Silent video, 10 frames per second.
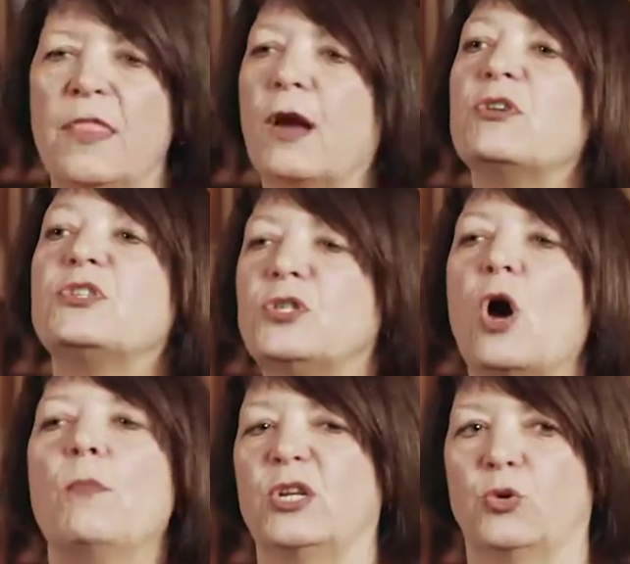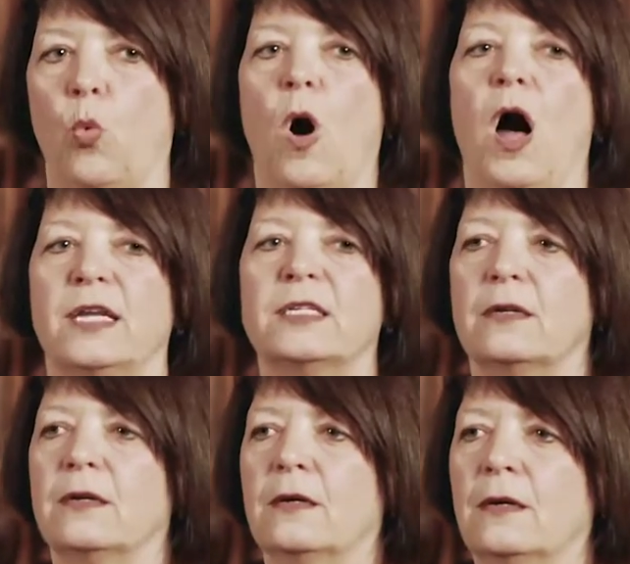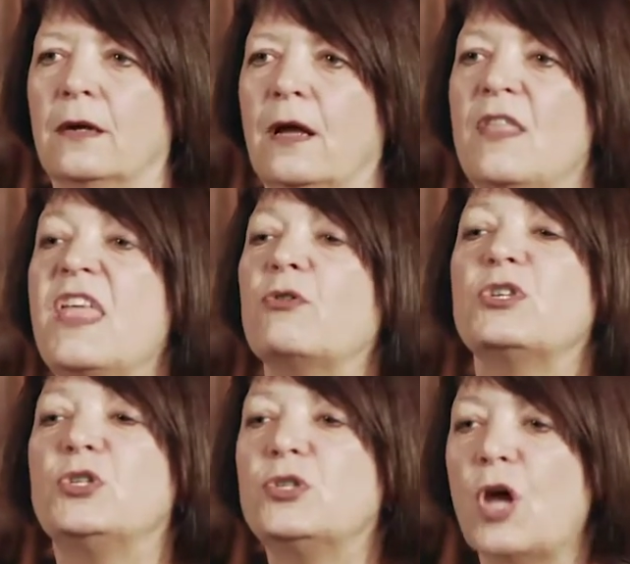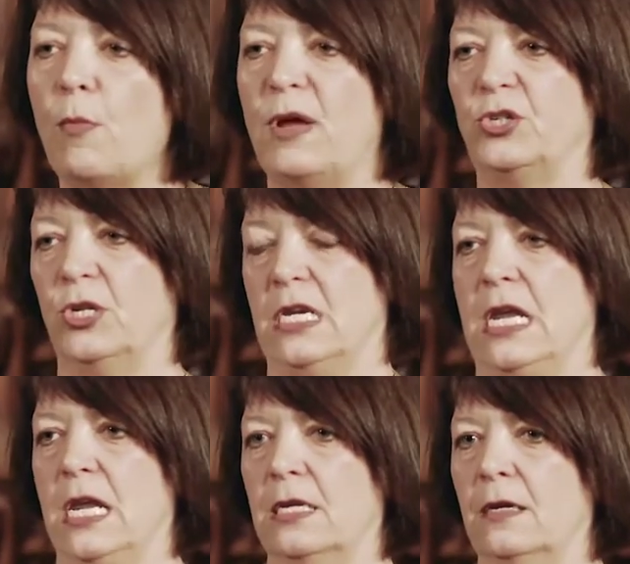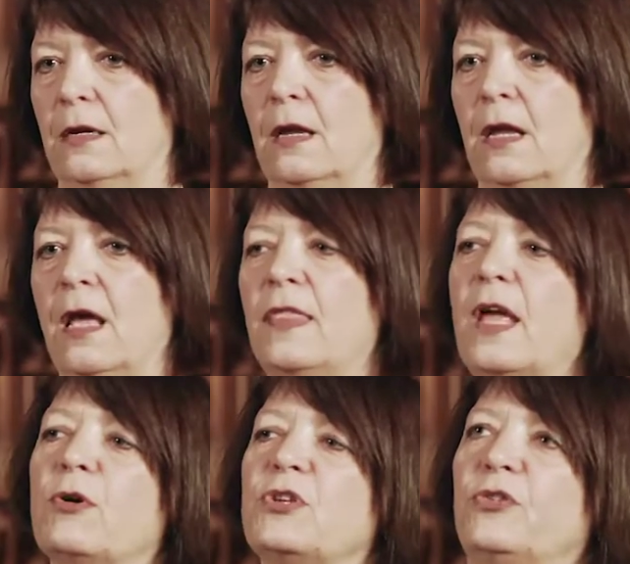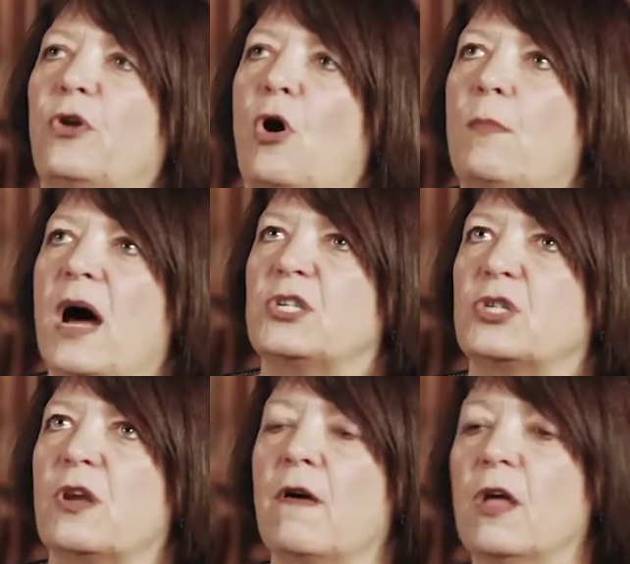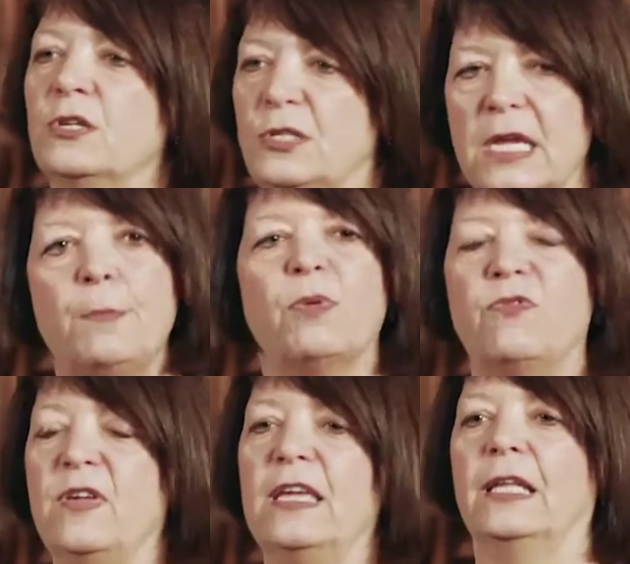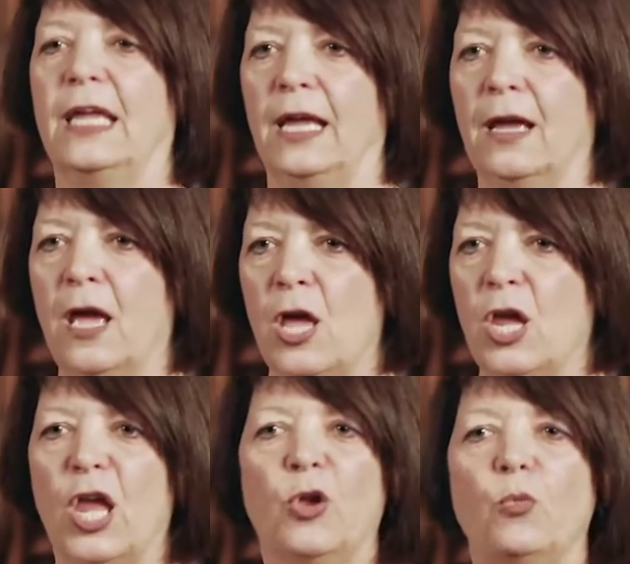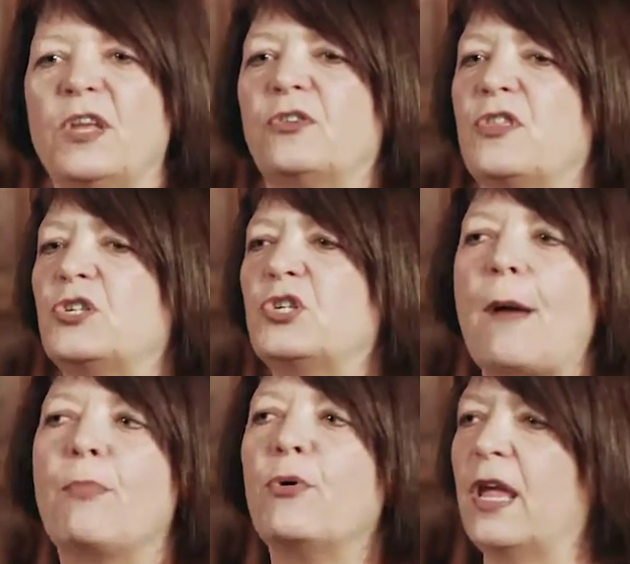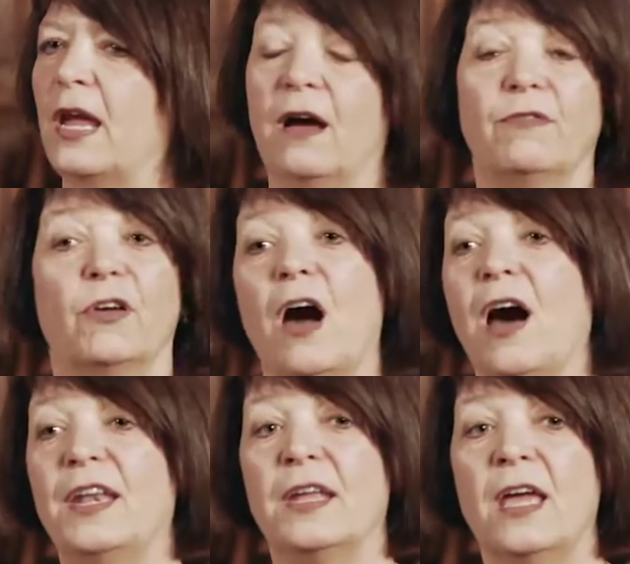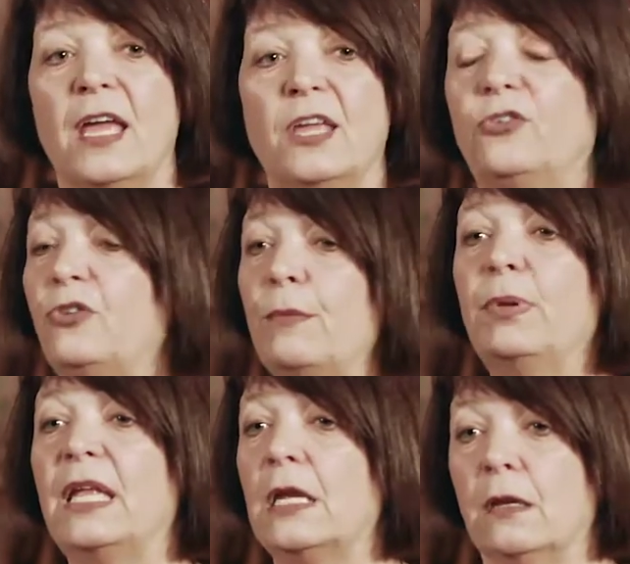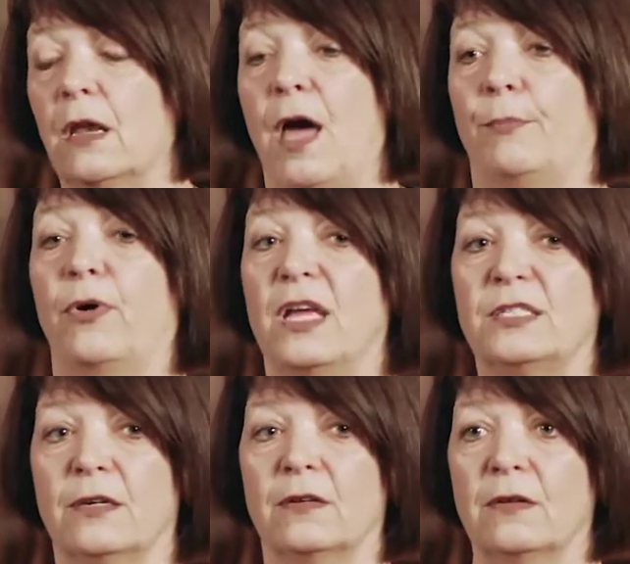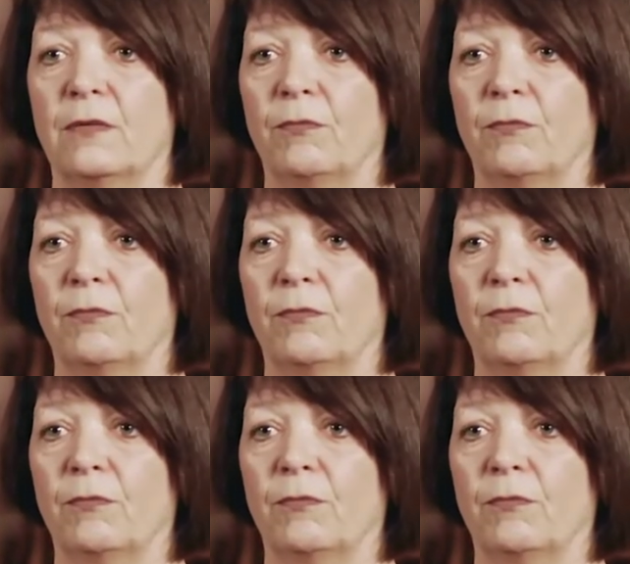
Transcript: there is so much want, there is so much need, there is so much deep feeling in which the shepherding of God is simply not present.